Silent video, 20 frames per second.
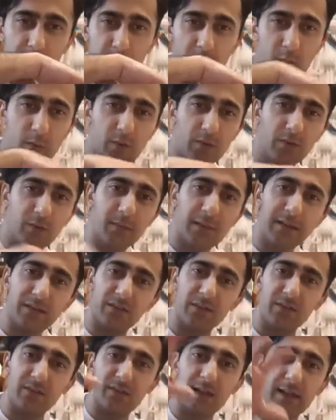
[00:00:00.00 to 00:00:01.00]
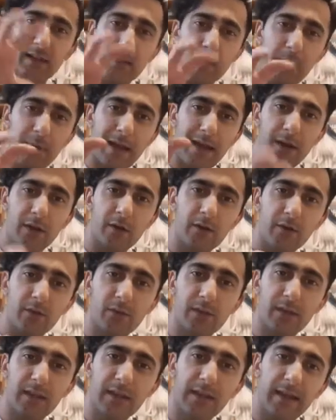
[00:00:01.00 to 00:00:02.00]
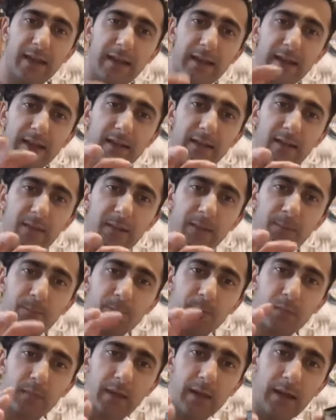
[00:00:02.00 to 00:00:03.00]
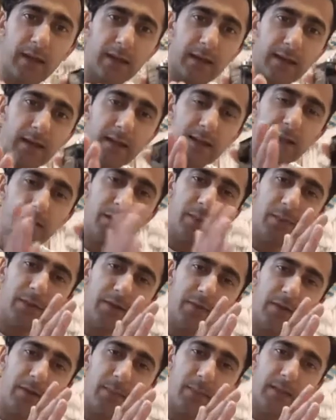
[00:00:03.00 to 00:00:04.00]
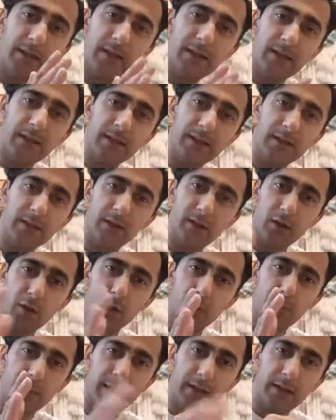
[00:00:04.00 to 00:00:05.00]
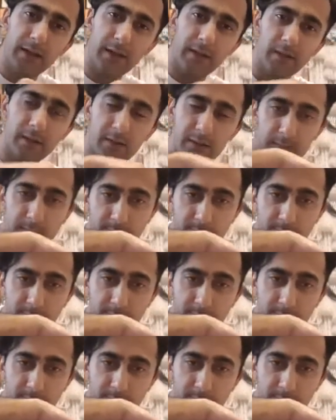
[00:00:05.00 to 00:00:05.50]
which makes it slightly powdery and a little bit feminine in the opening,